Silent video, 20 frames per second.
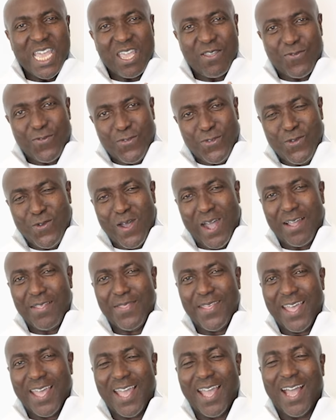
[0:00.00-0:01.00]
If you are
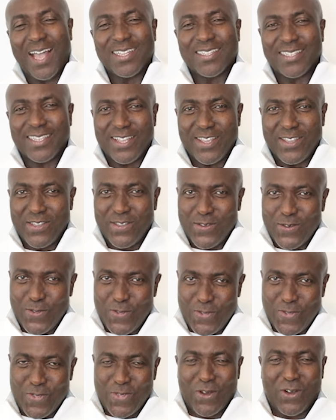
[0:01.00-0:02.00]
there as a
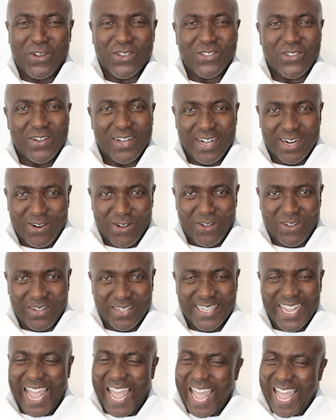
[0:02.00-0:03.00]
youth or young
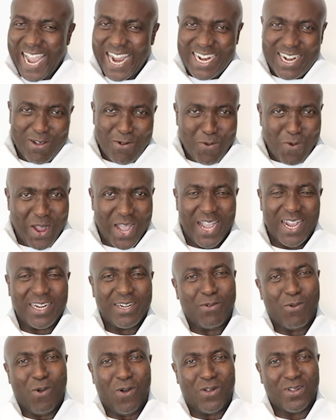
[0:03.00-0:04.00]
adult anywhere in
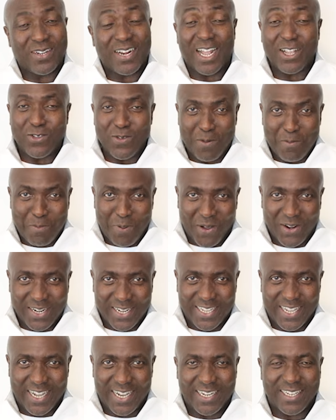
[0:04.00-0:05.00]
the world and you're born
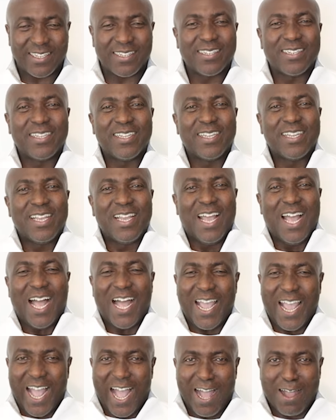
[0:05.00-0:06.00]
again,
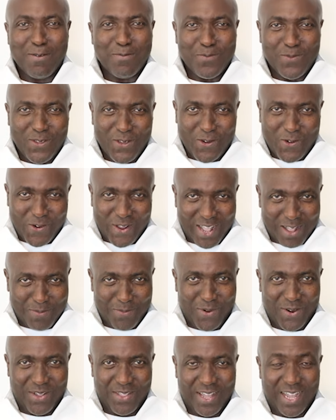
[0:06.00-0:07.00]
I am your royal
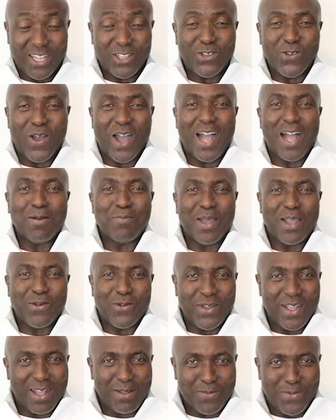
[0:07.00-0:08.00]
brother. You are my
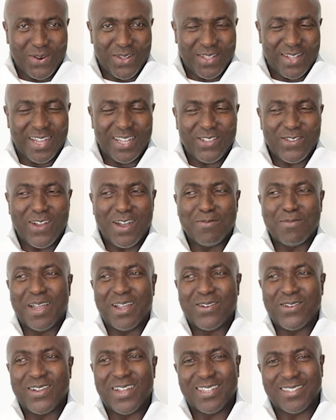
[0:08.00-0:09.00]
royal brother, you are
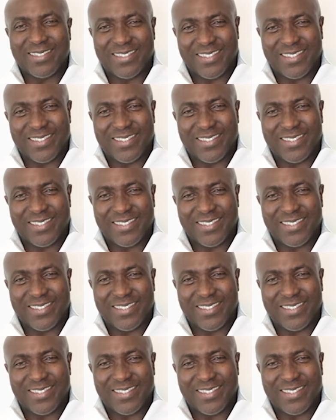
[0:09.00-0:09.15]
my royal